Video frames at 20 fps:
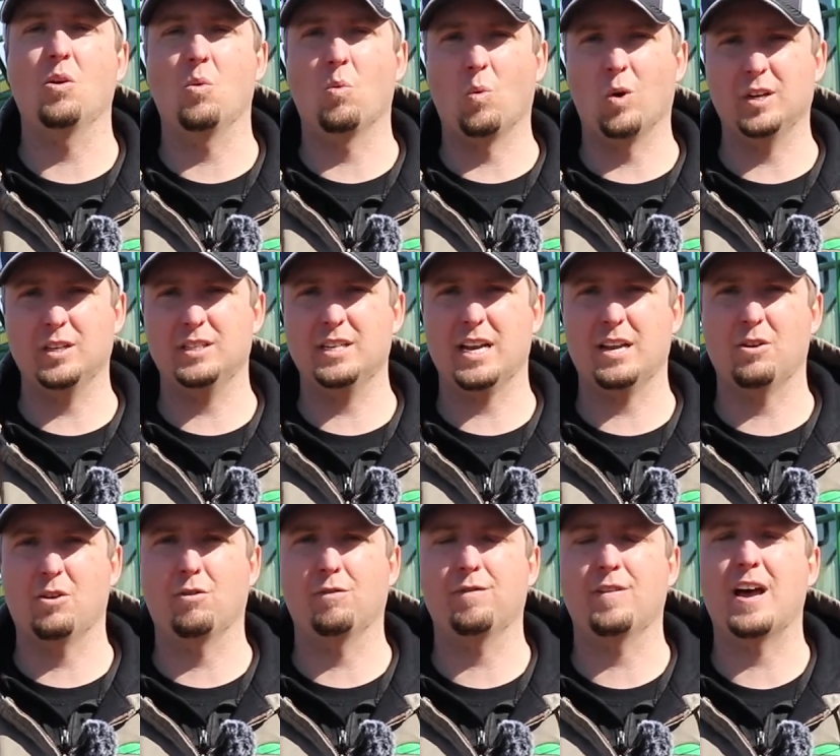
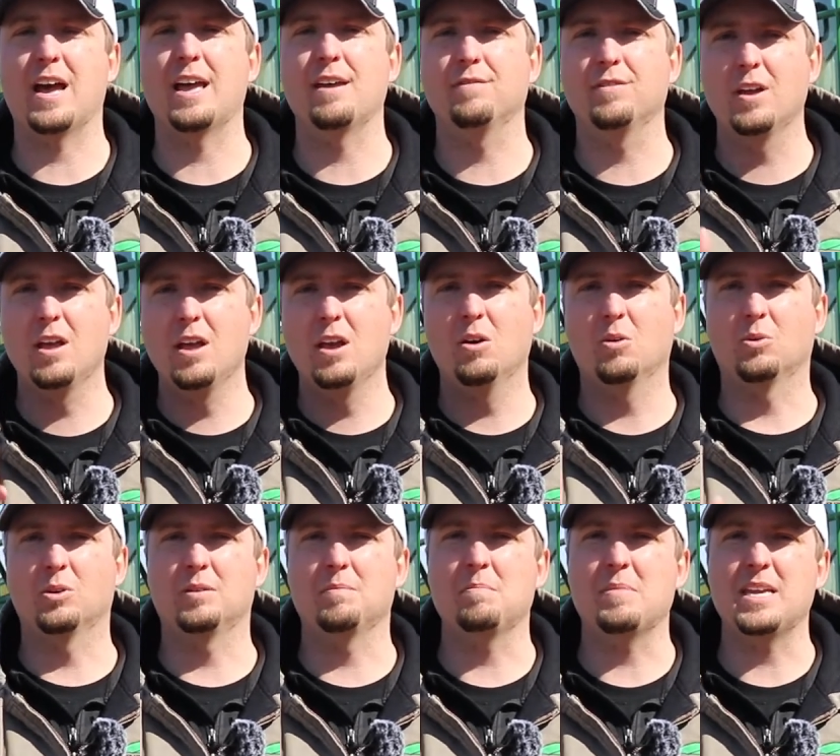11005
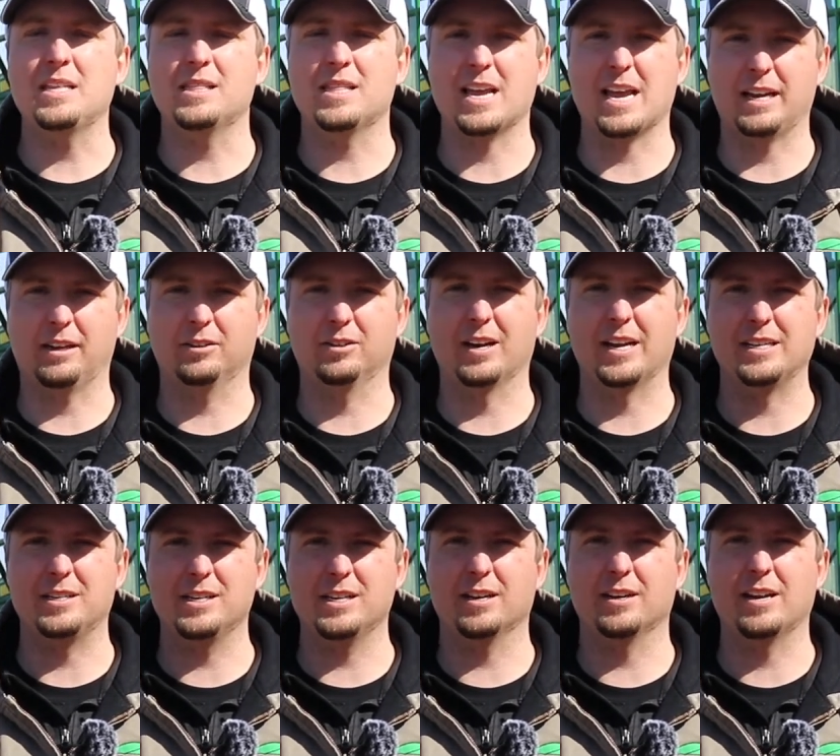would meet that
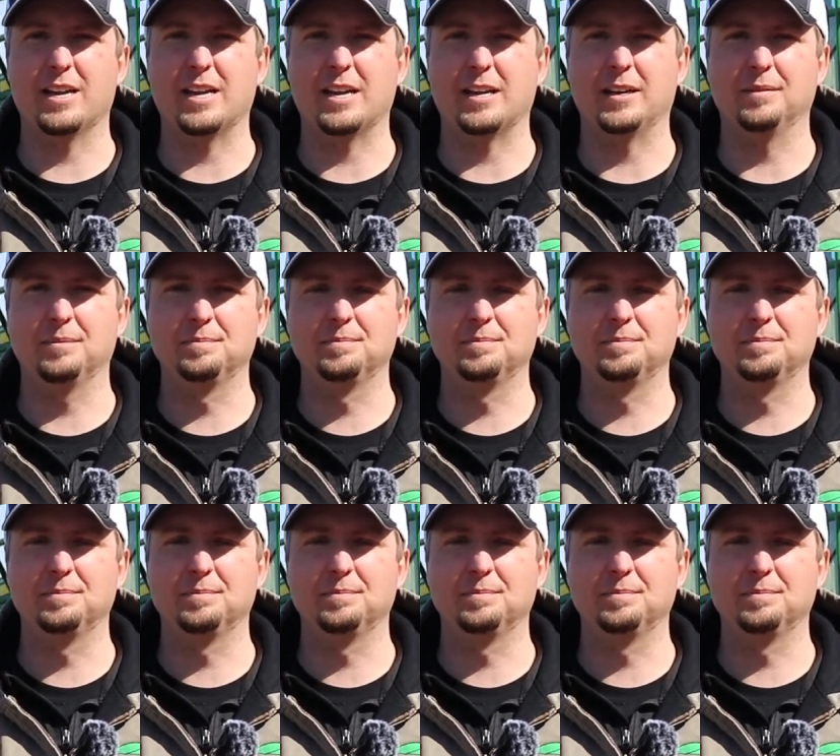criteria.